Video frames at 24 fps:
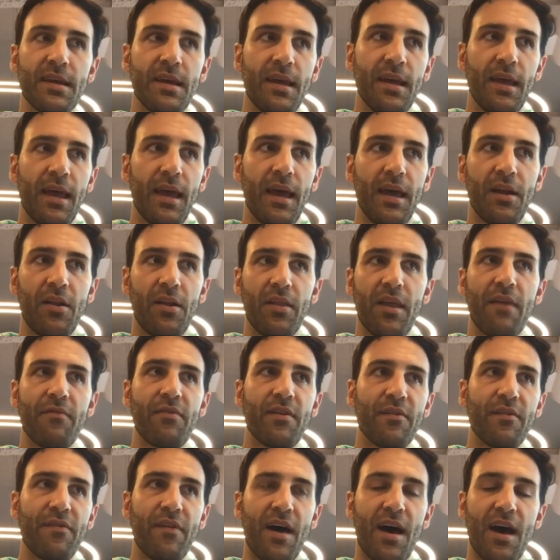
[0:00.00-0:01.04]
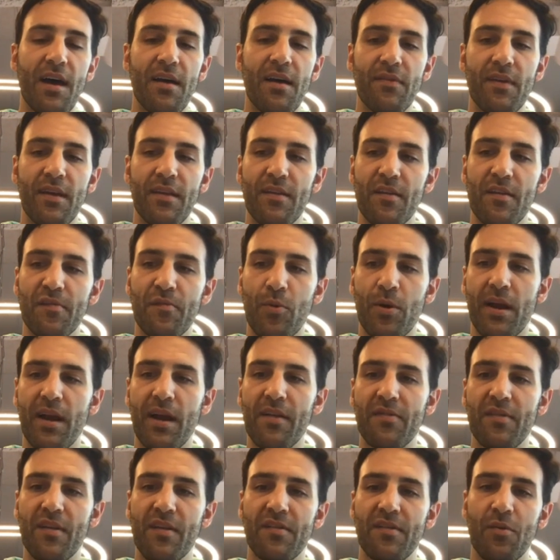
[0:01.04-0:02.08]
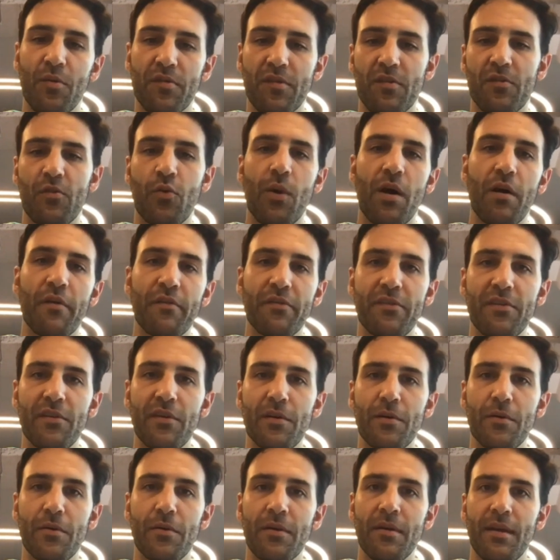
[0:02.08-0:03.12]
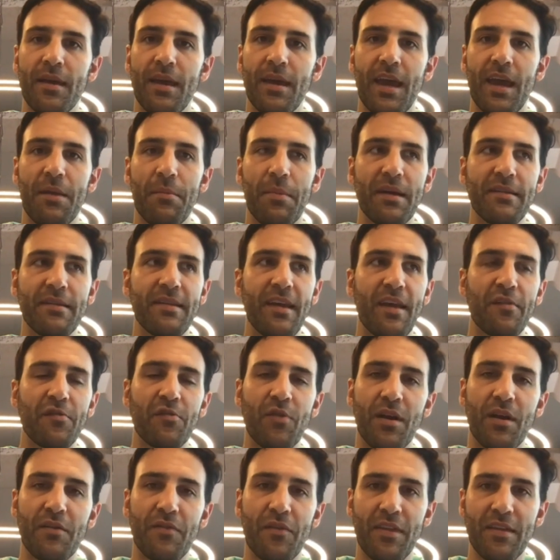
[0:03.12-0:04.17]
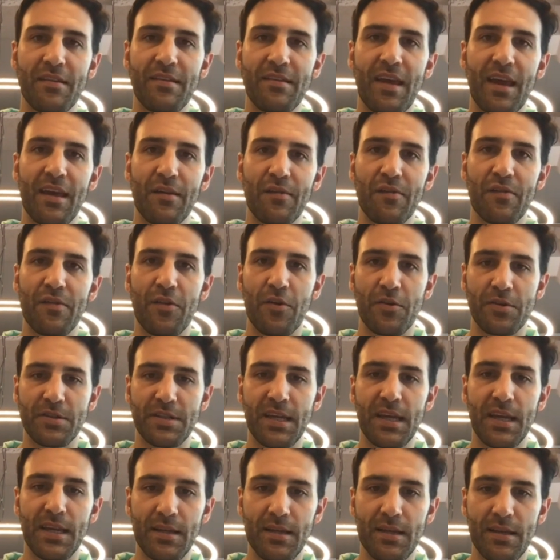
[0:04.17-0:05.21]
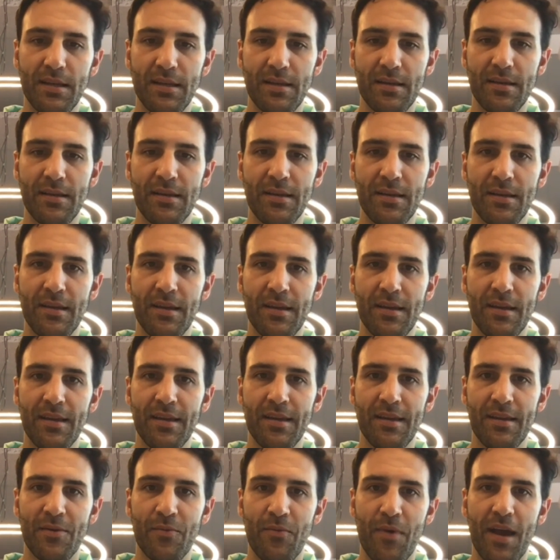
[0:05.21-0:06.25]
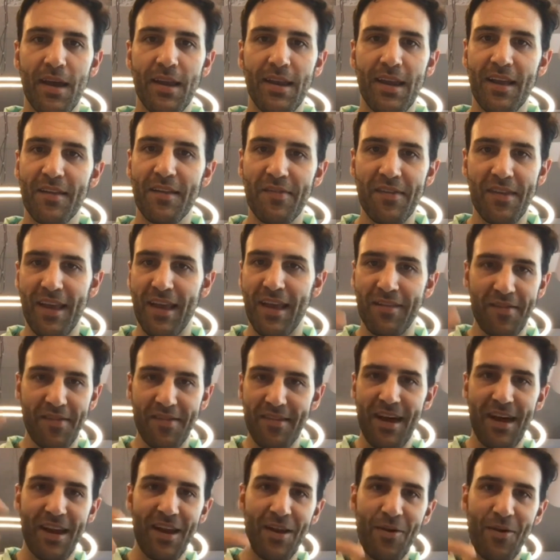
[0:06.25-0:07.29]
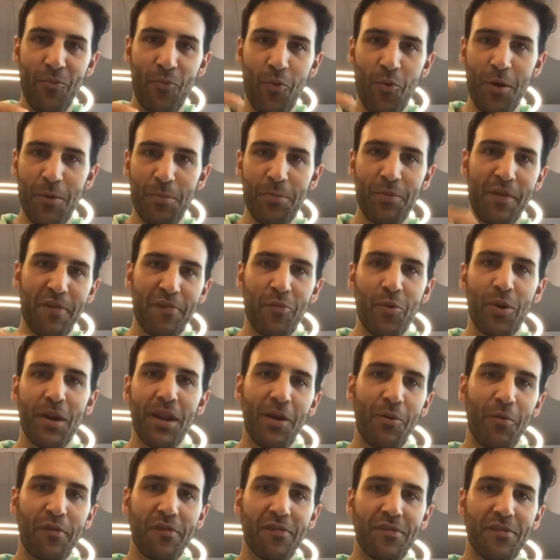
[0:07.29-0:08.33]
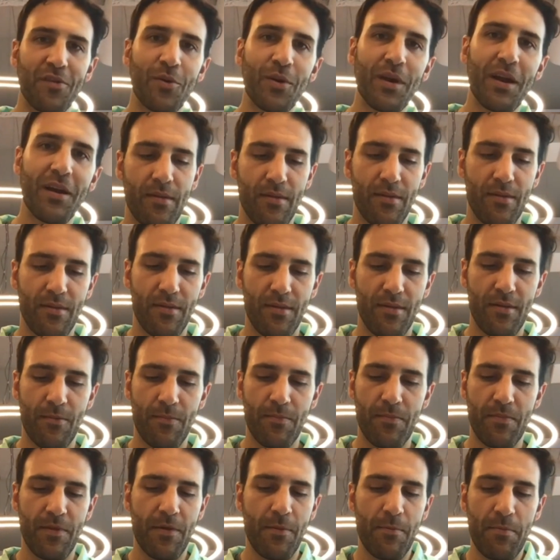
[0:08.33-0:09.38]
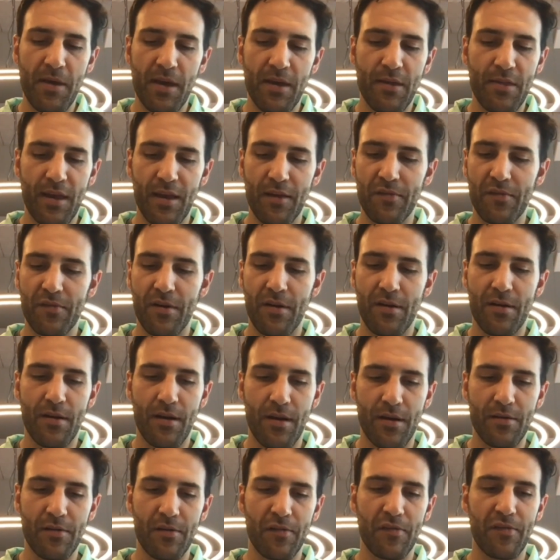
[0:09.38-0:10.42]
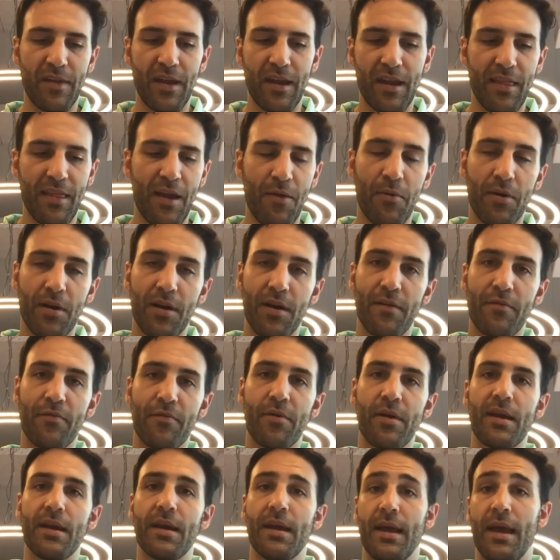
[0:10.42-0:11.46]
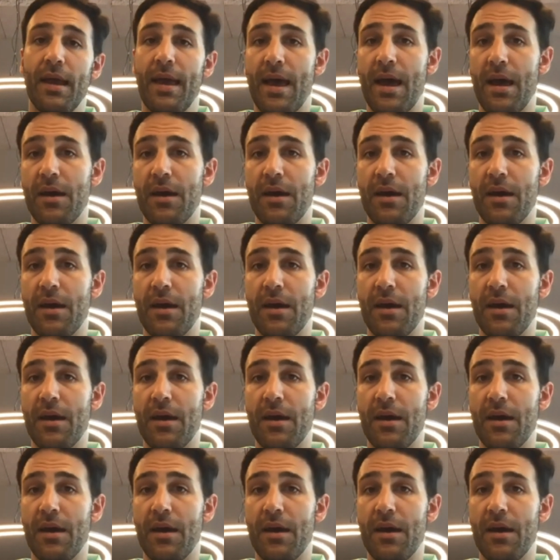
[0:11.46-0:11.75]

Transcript: an 11.5, and this workout says it was a 12.2, and my day strain for the day is 13 right? It's it's not a one plus one equals two here. The the big things are understanding that recovery, how to